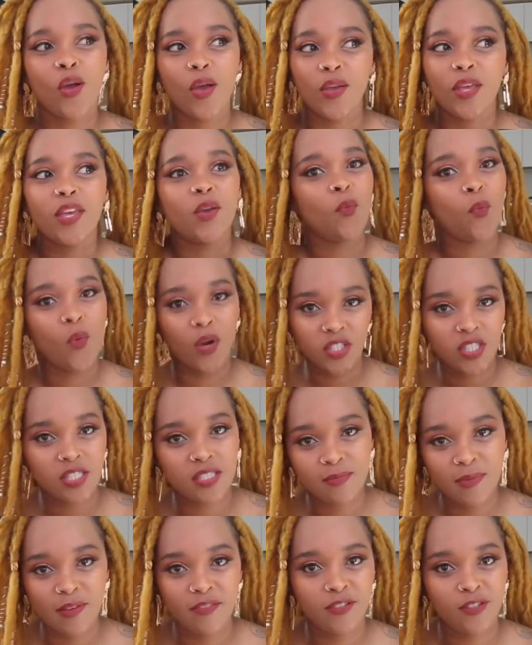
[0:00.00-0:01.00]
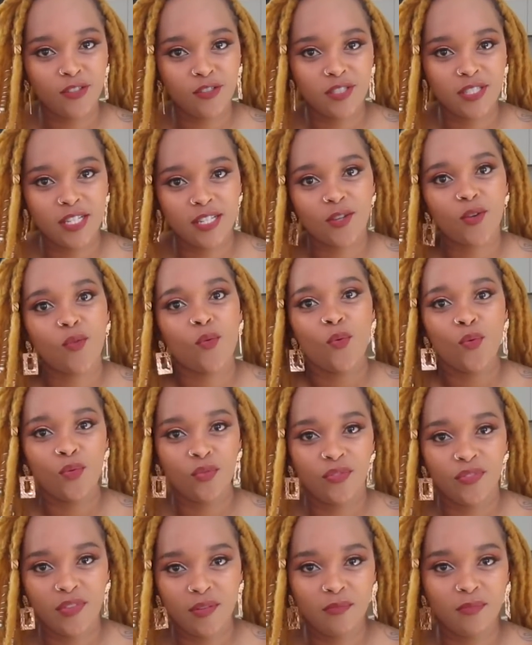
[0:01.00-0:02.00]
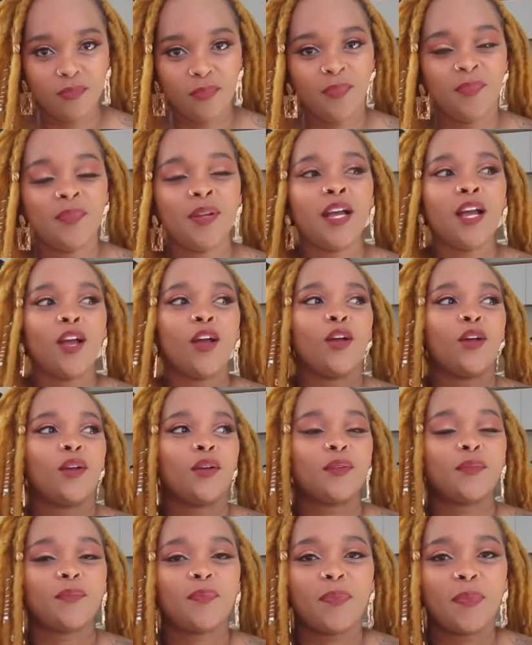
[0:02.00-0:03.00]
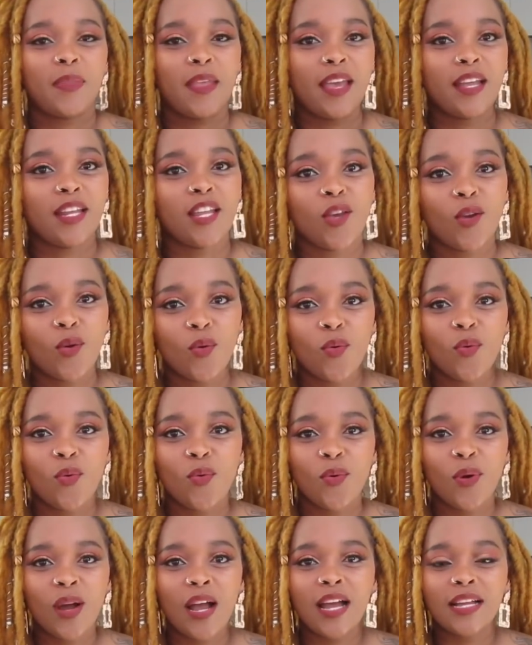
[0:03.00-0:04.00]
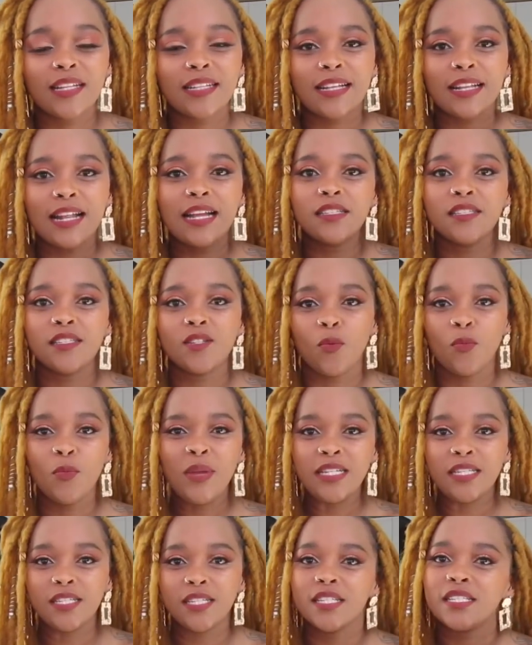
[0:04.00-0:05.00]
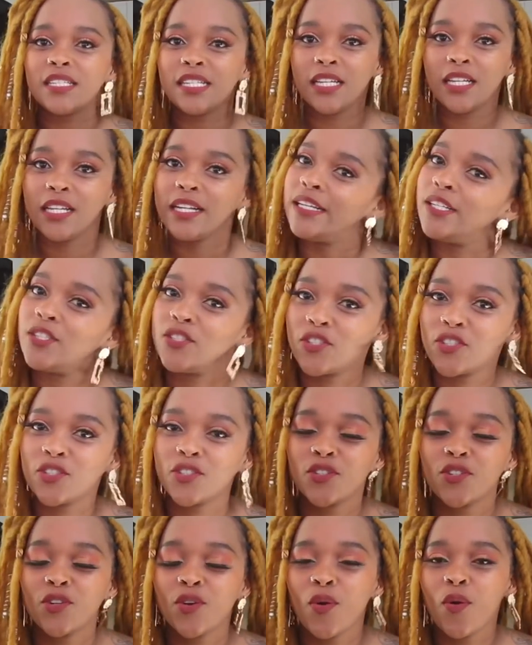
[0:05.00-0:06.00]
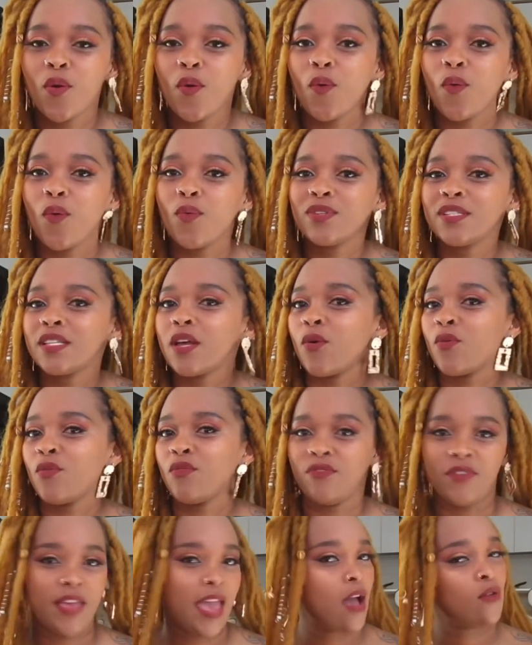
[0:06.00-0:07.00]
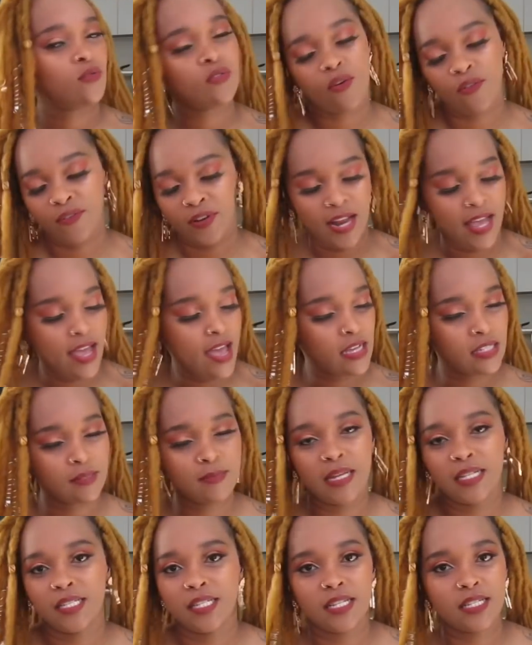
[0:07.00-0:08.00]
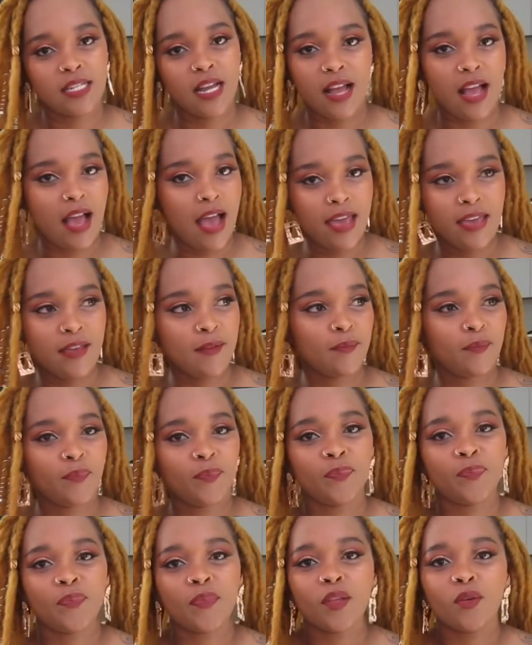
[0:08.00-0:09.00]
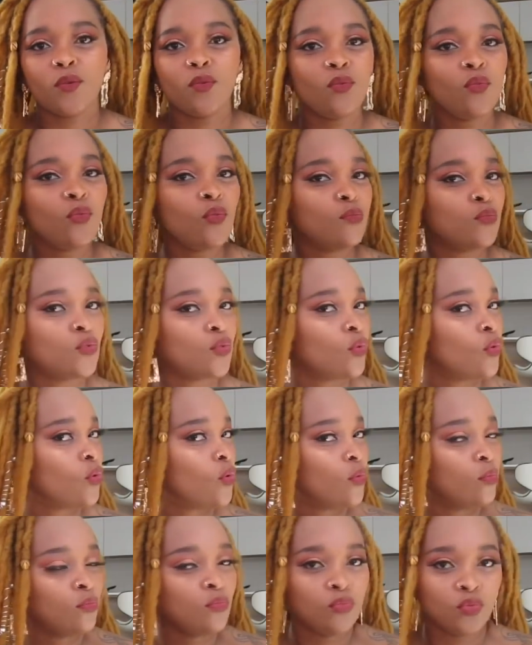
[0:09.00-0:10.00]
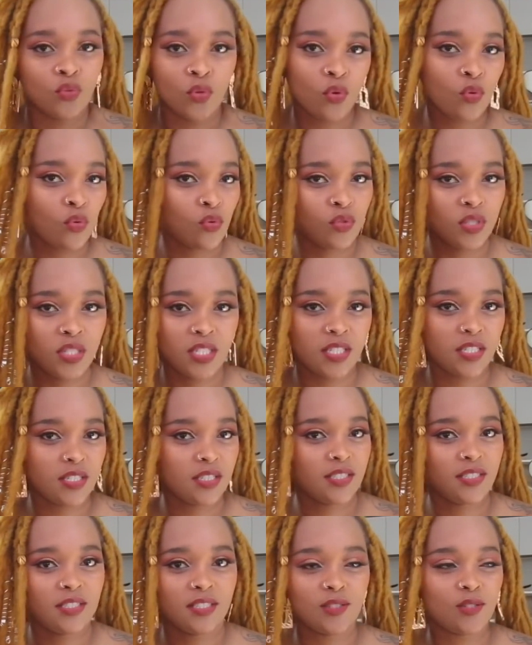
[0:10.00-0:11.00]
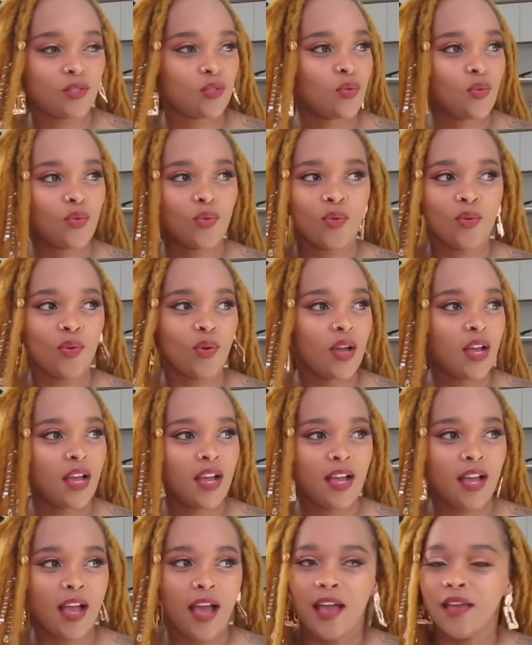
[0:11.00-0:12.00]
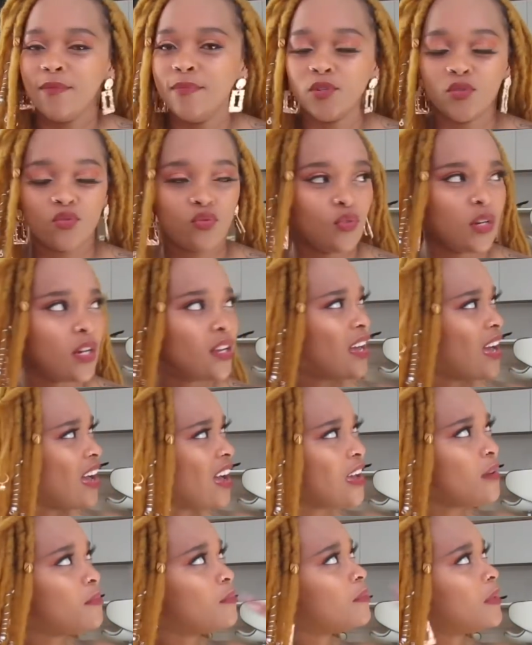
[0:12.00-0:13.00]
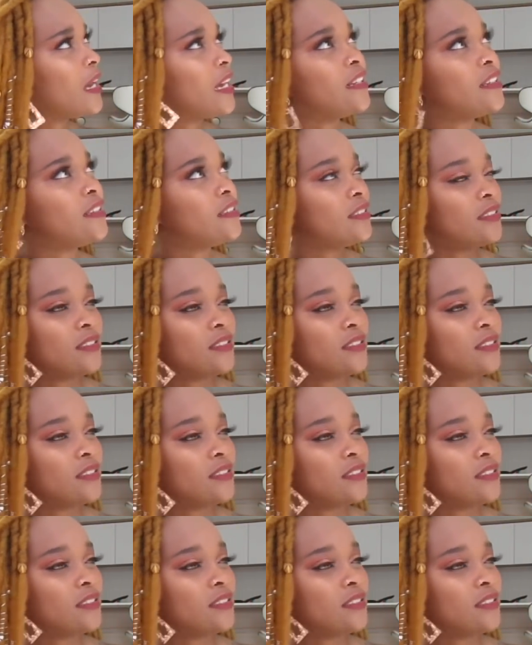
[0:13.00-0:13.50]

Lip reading: He watches my videos like all of them. And game of friends of being teach English. Uza uvi has over the years, my teacher and I. Umdu good. So I between I man.